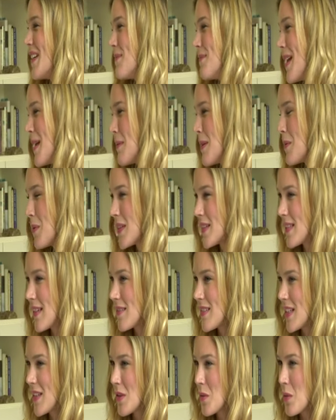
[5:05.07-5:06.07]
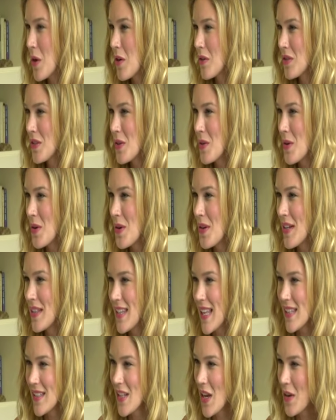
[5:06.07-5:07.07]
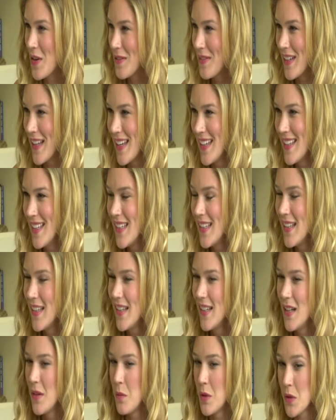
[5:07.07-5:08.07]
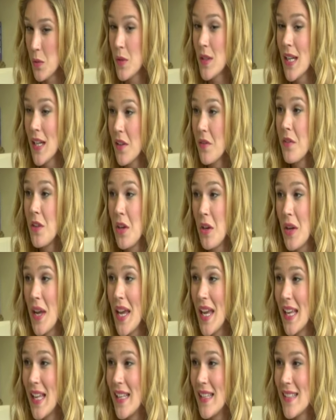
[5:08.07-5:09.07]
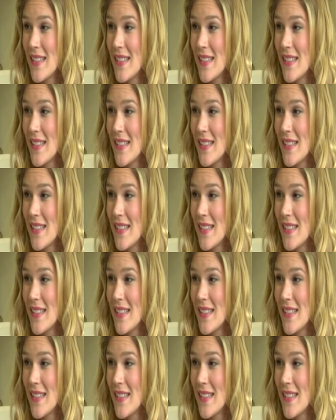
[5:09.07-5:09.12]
Maybe once I've done the world tour and that's over, which would take a few years.